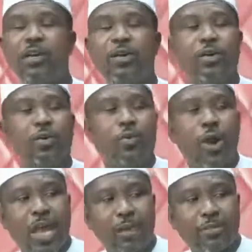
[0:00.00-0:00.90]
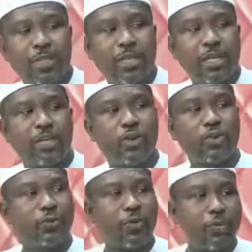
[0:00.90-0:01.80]
Williams, is also
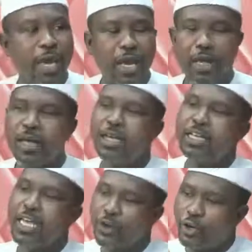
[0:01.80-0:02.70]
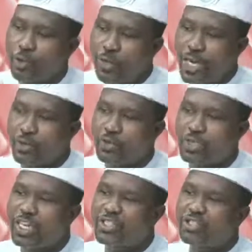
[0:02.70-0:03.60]
from here. Then you also begin to see a
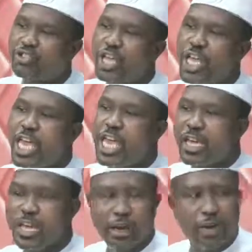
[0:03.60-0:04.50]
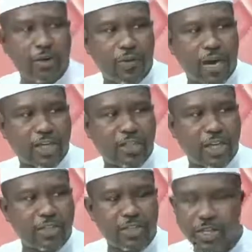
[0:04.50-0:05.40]
string of accountants.
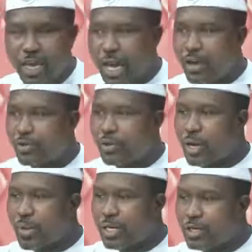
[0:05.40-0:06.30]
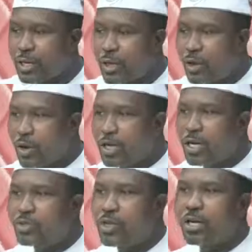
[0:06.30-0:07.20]
And you talk about
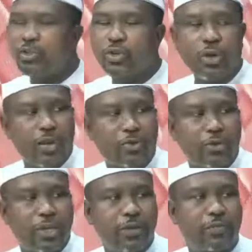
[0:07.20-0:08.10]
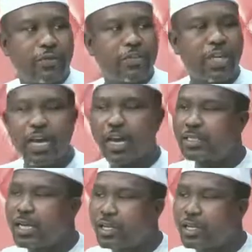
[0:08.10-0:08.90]
Tony Olakuni, the first chartered accountant.